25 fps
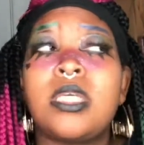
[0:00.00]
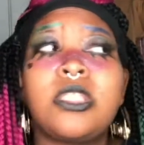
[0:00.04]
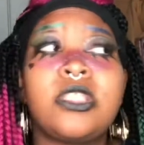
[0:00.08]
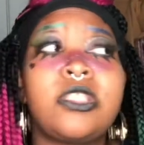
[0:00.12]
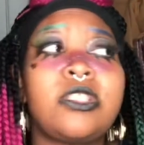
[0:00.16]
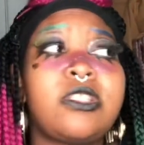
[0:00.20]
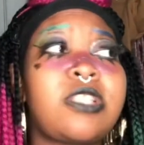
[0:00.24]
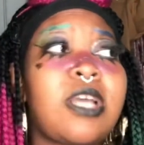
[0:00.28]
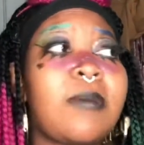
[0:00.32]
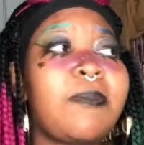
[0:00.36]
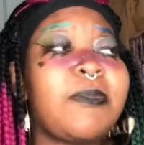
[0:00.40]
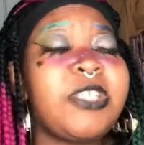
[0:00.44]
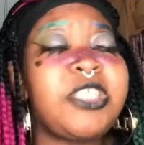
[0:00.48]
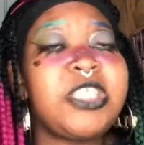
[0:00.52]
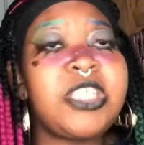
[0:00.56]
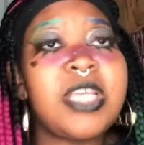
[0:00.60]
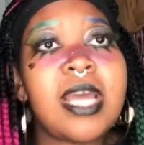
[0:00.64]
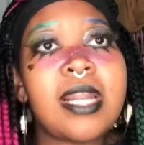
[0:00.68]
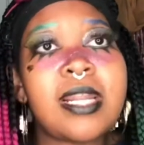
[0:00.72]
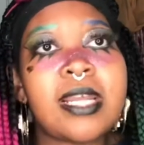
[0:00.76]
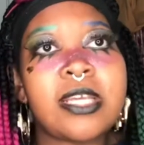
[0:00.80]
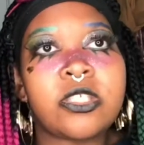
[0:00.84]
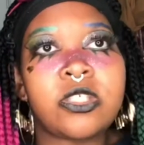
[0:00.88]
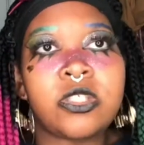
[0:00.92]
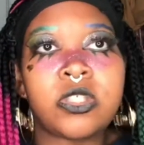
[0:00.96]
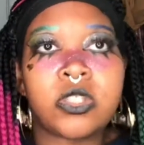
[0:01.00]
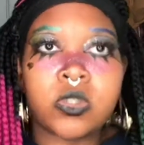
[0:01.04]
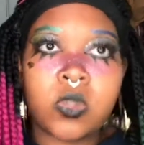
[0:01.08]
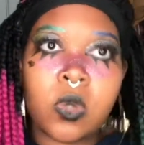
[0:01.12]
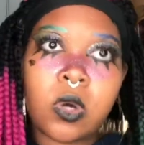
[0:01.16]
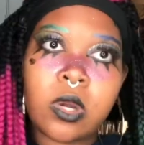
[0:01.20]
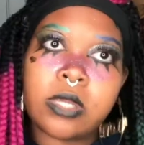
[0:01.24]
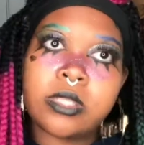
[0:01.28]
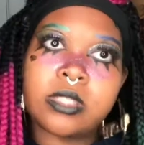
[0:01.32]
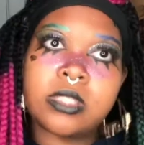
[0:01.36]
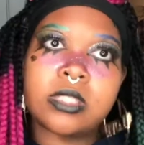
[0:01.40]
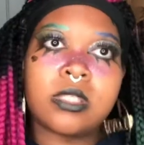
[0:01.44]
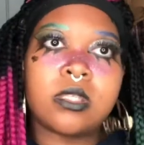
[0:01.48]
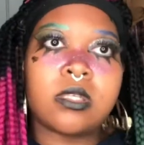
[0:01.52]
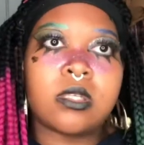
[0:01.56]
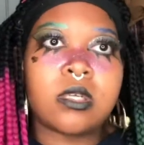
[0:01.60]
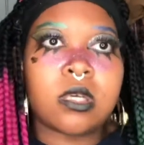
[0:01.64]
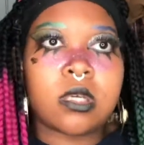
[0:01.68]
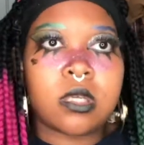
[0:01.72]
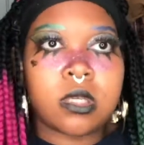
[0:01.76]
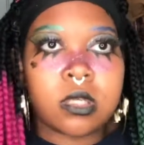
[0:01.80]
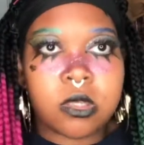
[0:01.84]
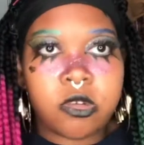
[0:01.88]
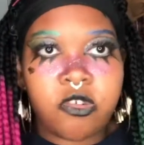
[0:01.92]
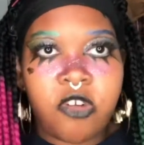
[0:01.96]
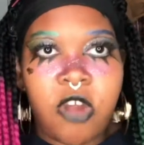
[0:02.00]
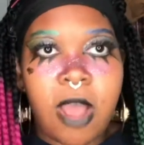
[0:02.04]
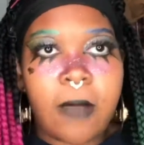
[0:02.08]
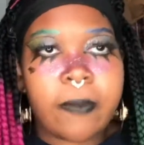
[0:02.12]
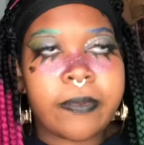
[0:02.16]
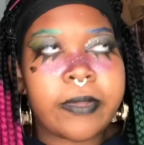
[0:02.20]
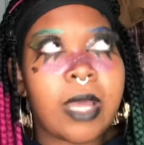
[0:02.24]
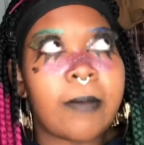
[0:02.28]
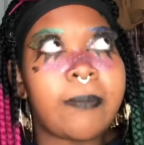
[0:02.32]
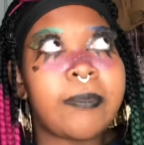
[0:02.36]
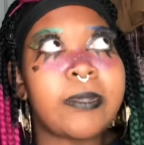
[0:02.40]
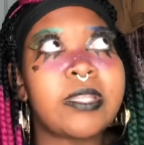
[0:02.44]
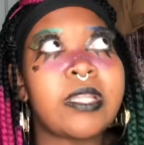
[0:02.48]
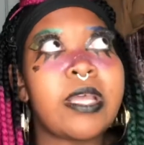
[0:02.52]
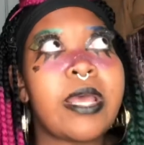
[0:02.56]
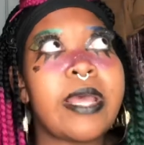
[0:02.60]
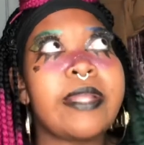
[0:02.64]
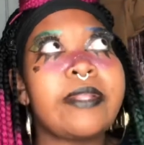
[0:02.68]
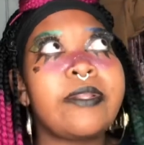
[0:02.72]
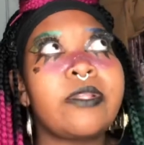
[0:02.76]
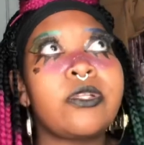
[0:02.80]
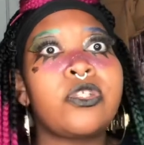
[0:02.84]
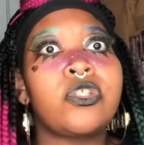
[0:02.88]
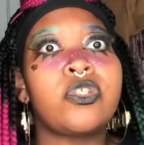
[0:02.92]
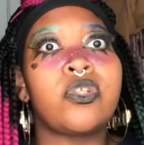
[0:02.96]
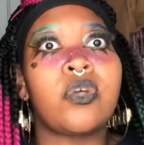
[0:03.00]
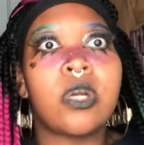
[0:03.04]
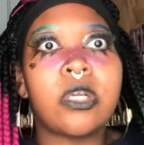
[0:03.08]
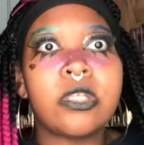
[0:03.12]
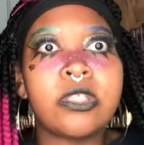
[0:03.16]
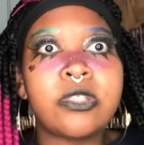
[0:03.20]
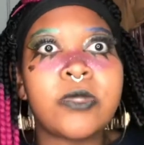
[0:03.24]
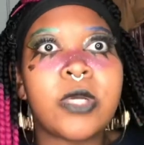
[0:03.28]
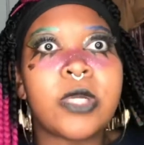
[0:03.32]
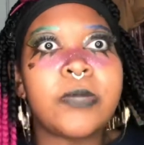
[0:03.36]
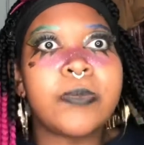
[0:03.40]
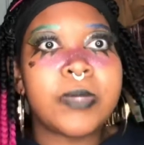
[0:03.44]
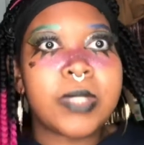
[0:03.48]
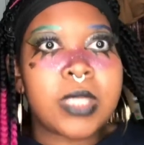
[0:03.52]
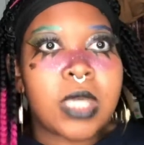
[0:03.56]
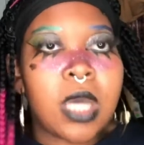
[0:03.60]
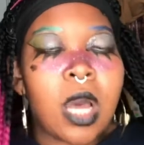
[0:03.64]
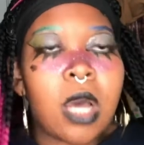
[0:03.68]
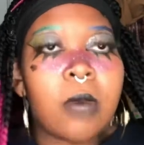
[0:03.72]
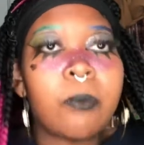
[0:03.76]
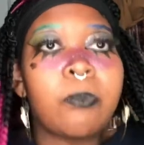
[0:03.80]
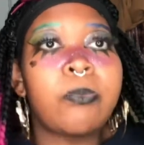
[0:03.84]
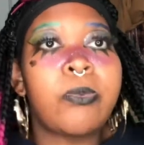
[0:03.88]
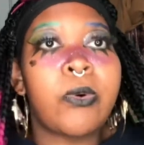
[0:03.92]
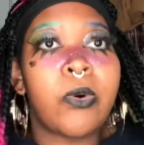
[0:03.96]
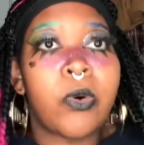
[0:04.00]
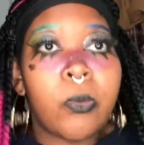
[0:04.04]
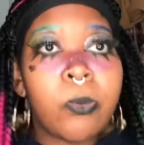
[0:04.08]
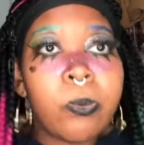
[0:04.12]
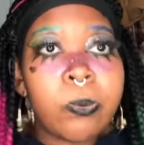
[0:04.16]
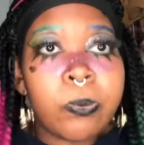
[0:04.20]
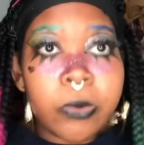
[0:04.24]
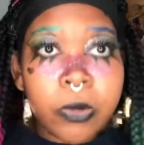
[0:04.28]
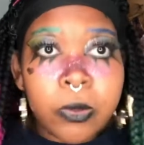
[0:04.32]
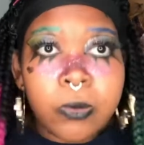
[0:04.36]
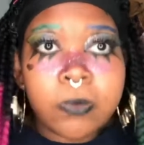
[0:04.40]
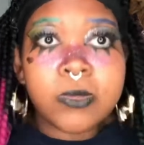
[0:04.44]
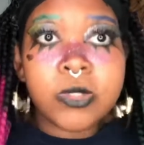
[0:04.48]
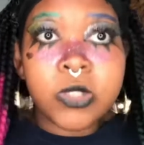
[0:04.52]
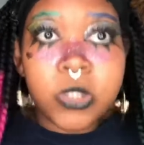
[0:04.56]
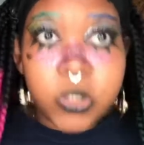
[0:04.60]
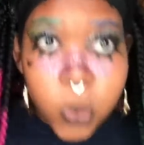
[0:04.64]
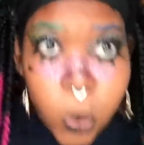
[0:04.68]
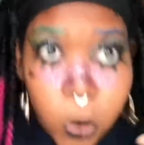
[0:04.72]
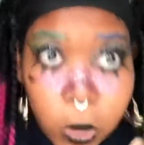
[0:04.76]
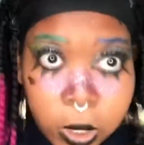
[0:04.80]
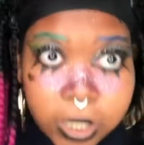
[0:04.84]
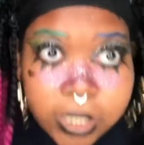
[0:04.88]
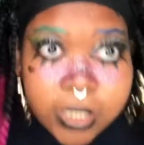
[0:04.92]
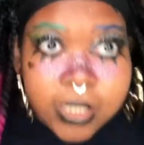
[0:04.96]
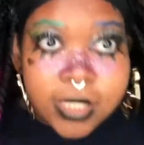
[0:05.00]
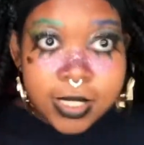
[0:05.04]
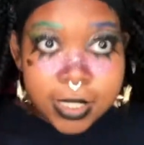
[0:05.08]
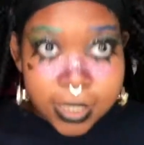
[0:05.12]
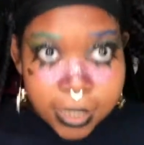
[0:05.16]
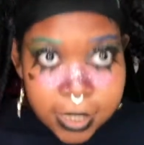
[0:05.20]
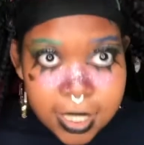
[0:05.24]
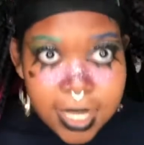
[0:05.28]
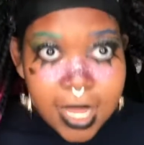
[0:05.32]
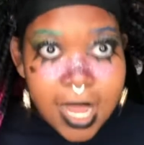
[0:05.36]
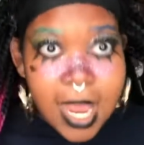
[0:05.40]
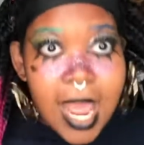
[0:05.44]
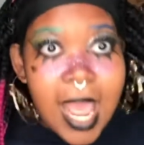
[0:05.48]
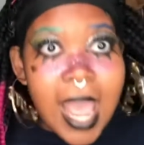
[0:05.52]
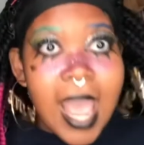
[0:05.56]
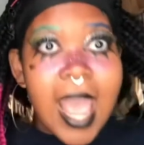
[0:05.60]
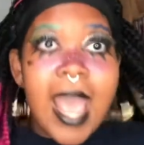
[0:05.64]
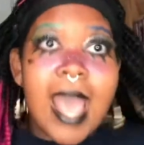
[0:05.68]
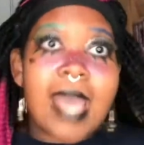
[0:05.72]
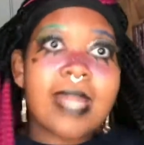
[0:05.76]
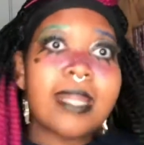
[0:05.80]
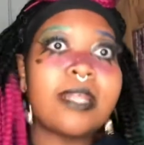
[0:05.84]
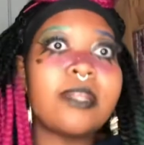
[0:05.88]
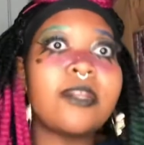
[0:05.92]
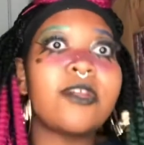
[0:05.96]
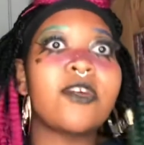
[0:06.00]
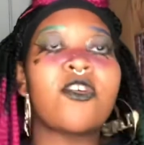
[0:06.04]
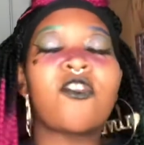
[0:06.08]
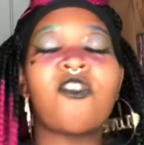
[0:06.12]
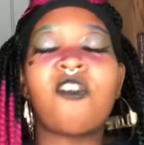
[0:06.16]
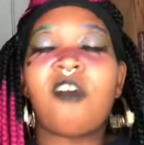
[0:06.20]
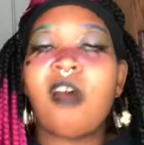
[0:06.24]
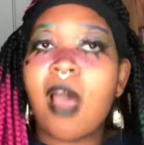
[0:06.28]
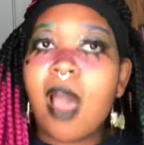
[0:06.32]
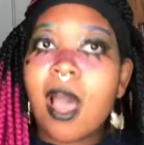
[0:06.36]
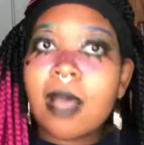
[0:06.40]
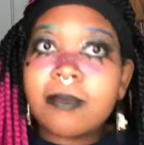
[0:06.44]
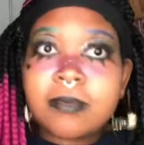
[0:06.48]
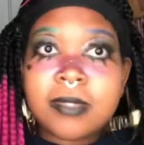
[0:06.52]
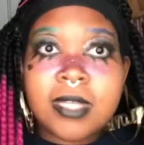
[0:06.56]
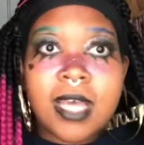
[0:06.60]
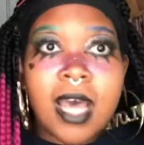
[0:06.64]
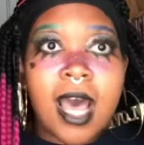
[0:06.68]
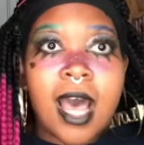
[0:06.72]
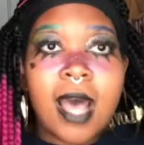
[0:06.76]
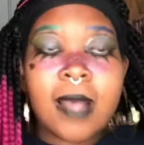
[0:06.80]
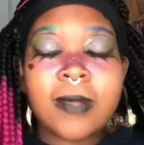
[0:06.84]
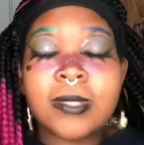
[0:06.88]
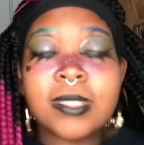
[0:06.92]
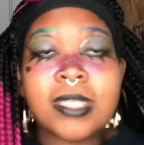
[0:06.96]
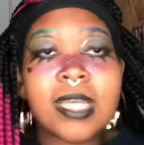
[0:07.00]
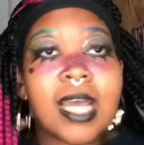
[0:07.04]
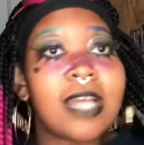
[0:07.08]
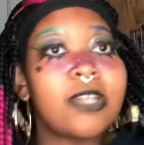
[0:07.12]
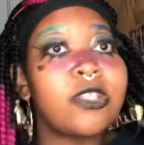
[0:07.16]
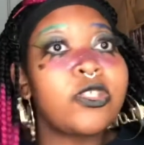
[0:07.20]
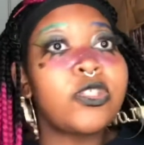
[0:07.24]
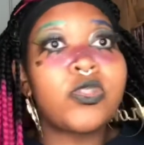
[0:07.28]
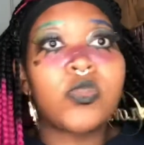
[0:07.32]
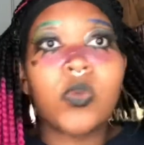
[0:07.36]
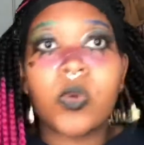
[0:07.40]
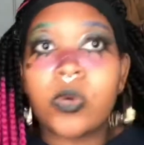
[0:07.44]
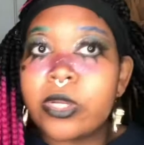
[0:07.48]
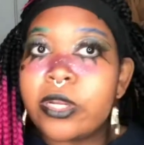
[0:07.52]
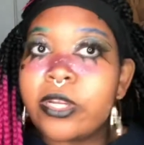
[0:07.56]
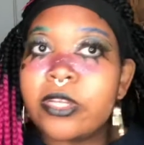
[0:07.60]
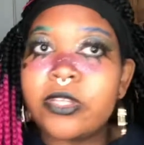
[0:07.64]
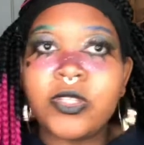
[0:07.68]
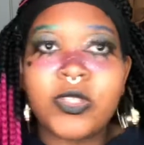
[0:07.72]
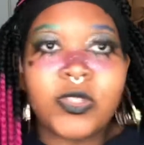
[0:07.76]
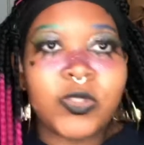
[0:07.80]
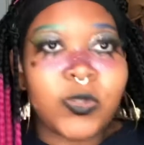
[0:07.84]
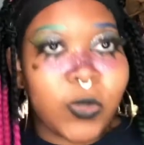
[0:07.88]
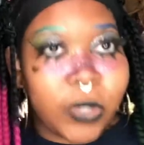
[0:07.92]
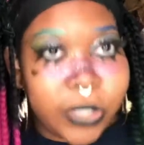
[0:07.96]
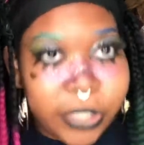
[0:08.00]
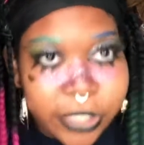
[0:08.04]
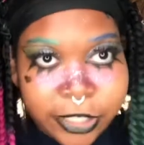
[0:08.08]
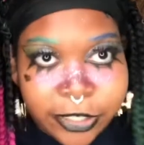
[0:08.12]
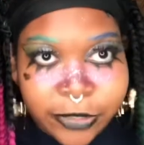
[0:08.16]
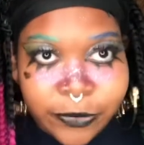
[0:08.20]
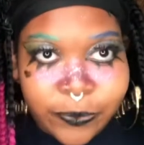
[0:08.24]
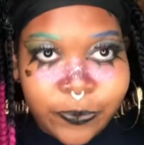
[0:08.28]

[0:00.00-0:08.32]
I mean, she had like shorts and a crop top, but then the shorts started to become poom shorts, and then the crop tops got shorter and shorter.